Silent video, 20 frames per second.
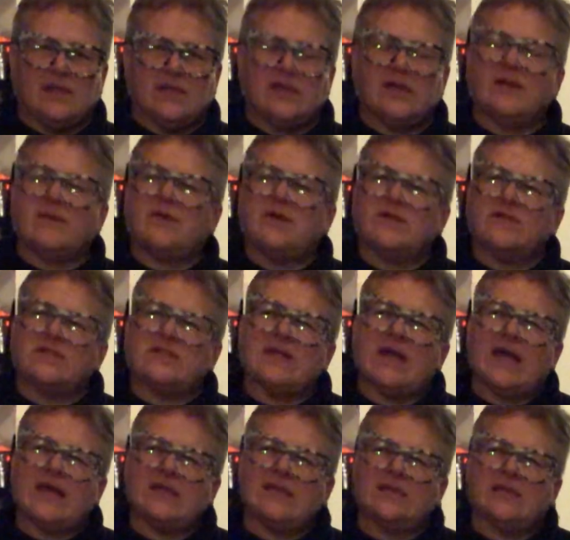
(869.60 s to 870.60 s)
Think about
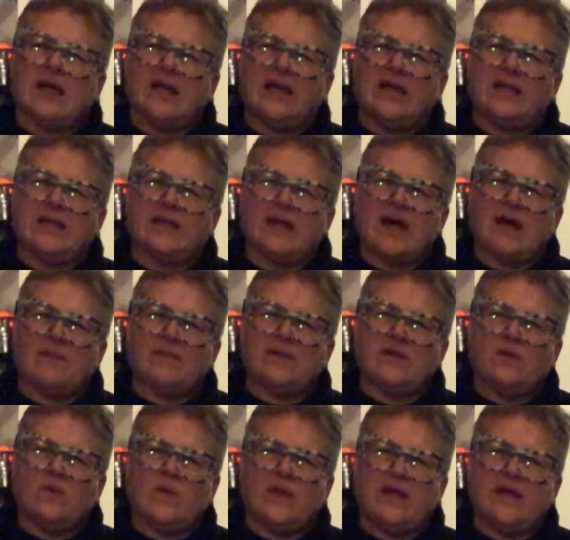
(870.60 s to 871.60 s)
dandelion and how
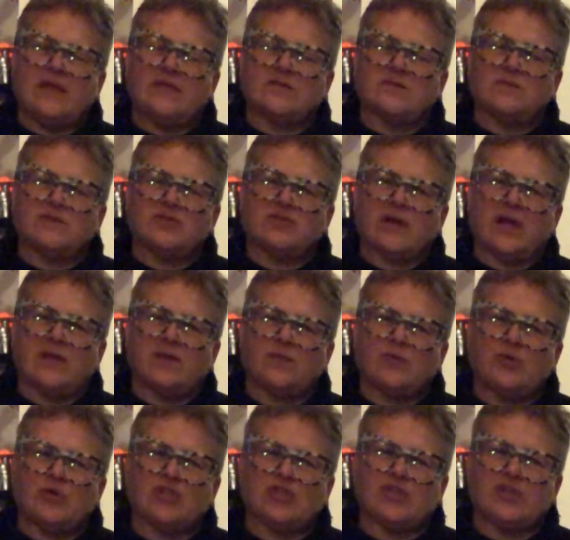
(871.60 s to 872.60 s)
many ways we try to
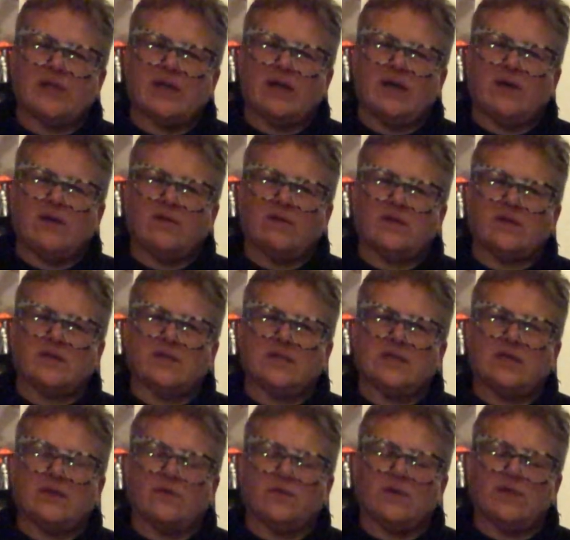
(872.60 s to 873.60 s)
push it out and to
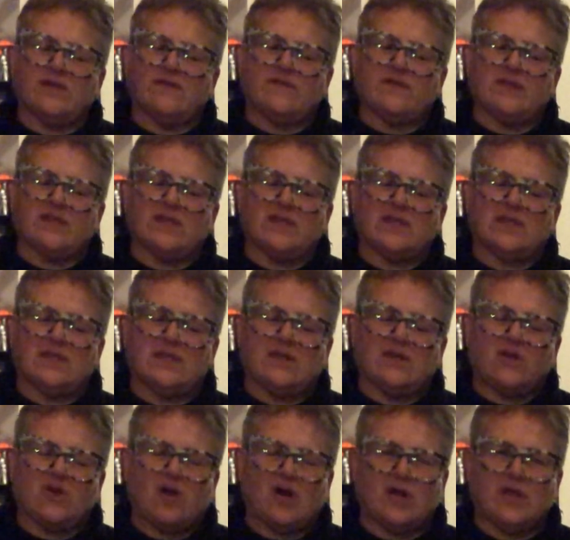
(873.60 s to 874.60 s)
get rid of it
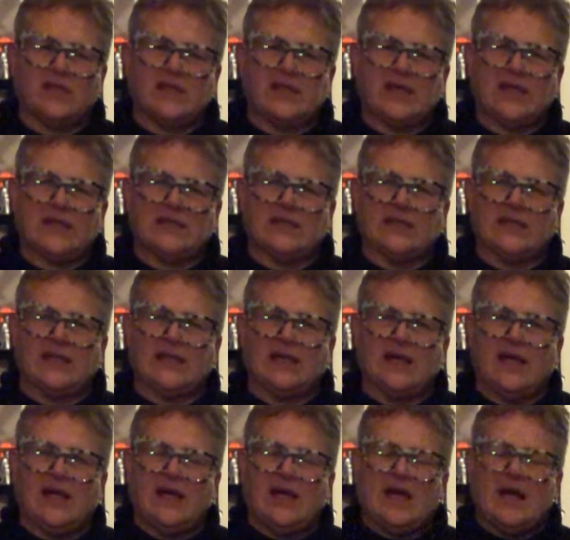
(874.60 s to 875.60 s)
and call it ugly.
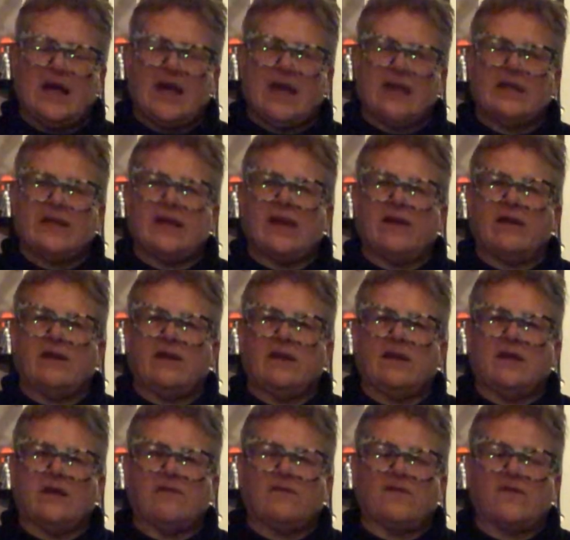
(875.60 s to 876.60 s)
And yet,
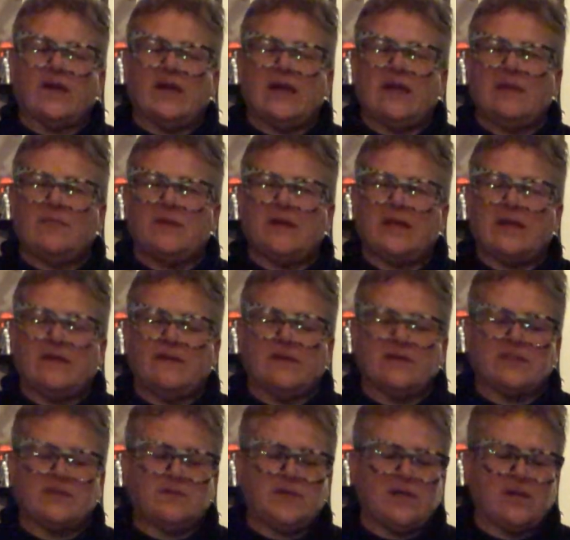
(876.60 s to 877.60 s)
for anybody
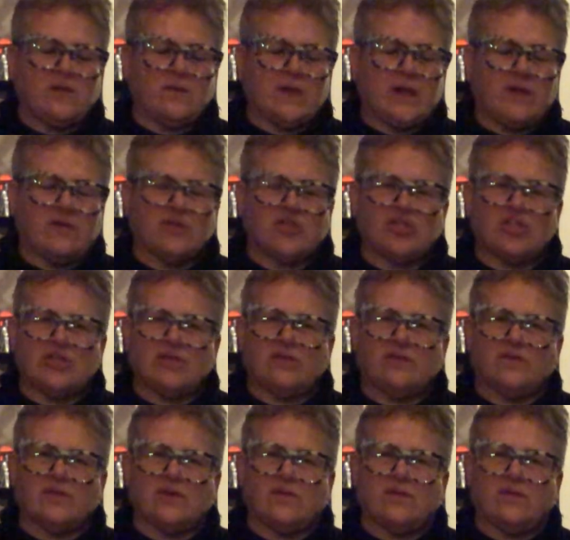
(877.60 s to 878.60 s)
that's been around
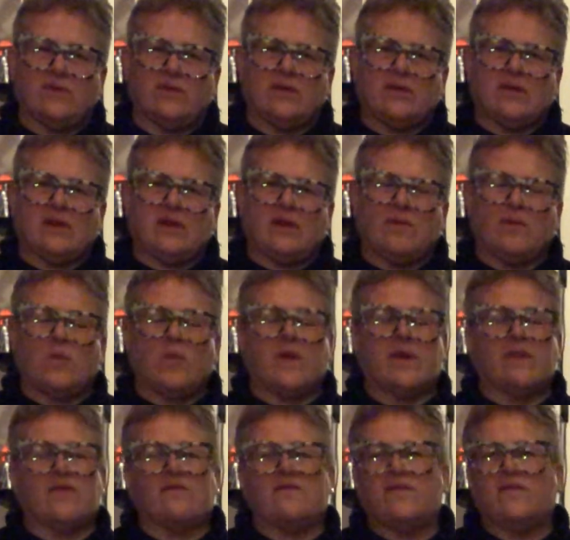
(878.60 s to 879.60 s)
children, like one
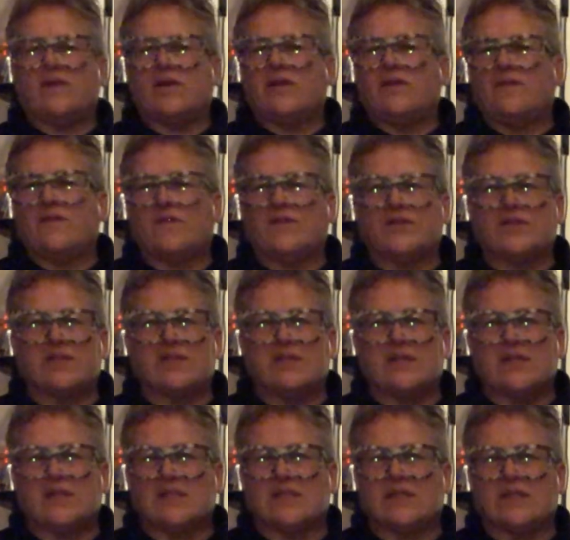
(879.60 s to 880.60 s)
of the very first
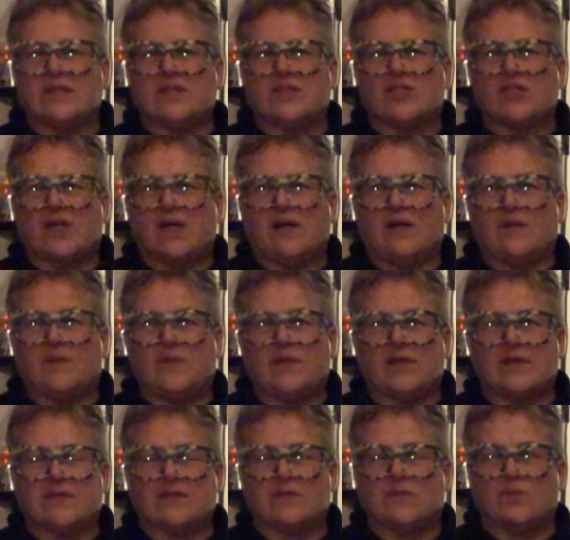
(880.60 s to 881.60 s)
things that a child
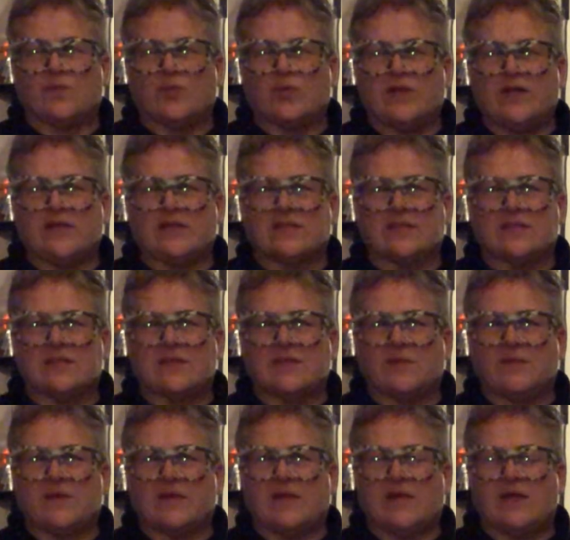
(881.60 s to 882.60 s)
picks and brings to
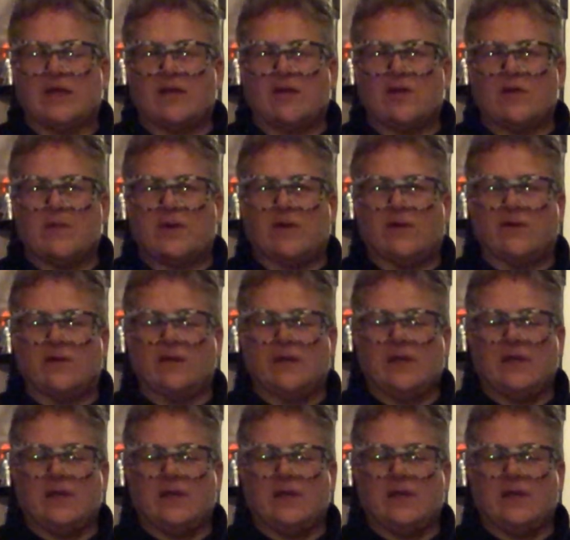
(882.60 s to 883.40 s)
someone they care about